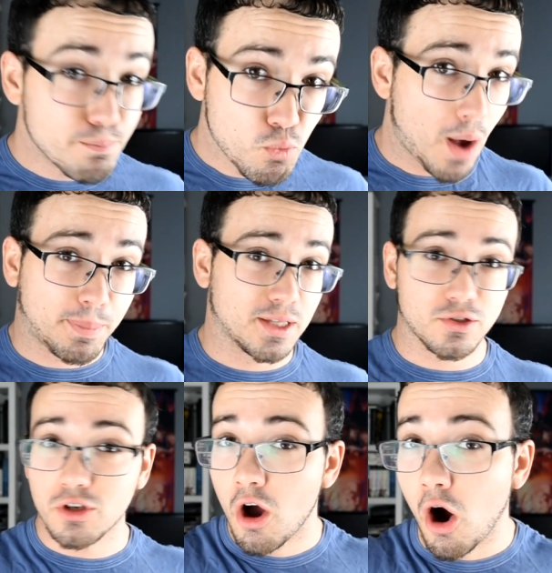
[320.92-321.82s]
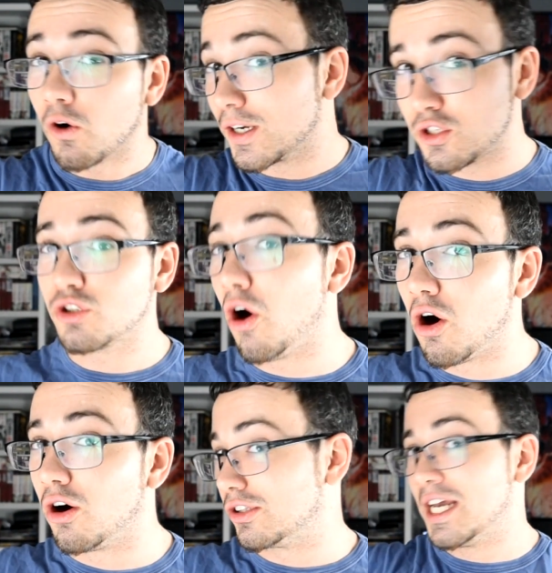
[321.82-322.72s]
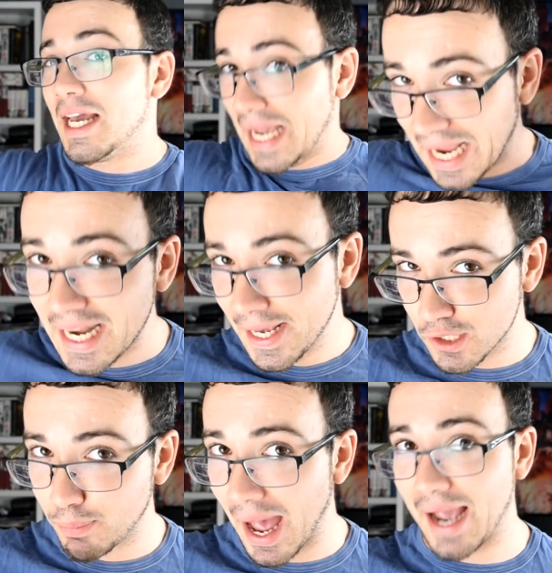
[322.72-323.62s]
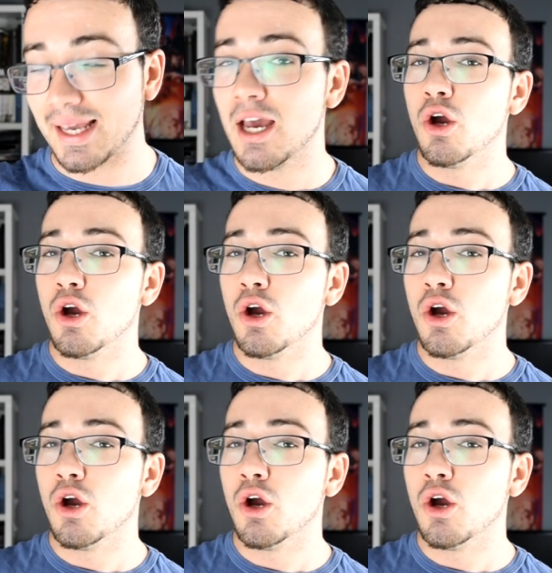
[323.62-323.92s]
weapons are installed in his back.